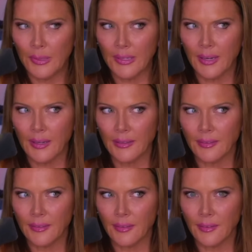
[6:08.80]

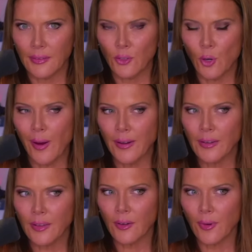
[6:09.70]
Because Joe
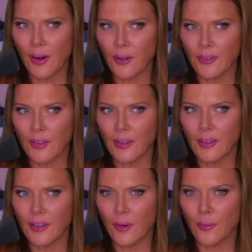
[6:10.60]
Biden is on record saying
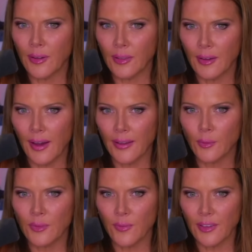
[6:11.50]
he got rid of the guy
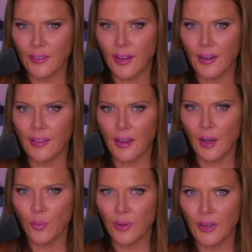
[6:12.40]
that was investigating the
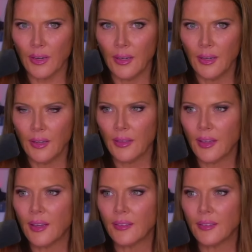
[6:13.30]
company
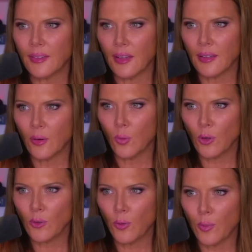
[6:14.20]
that his son
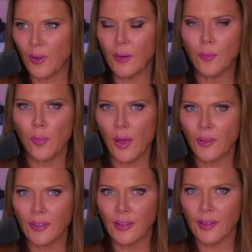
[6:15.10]
works for. But he didn't
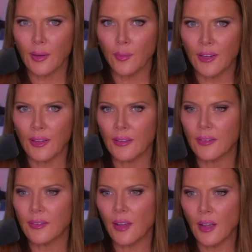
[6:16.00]
bother telling anybody his
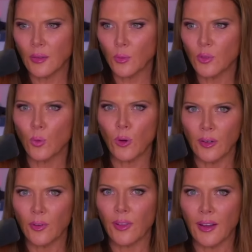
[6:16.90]
son was
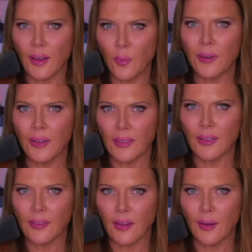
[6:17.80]
working for that company at
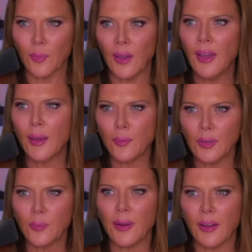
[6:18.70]
that time and
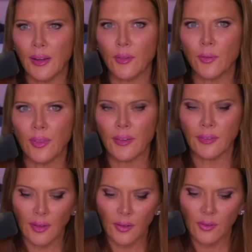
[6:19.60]
being paid
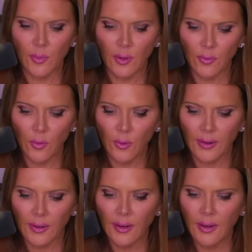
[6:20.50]
$83,000 a month for
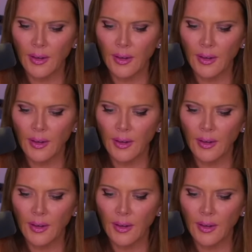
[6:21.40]
it.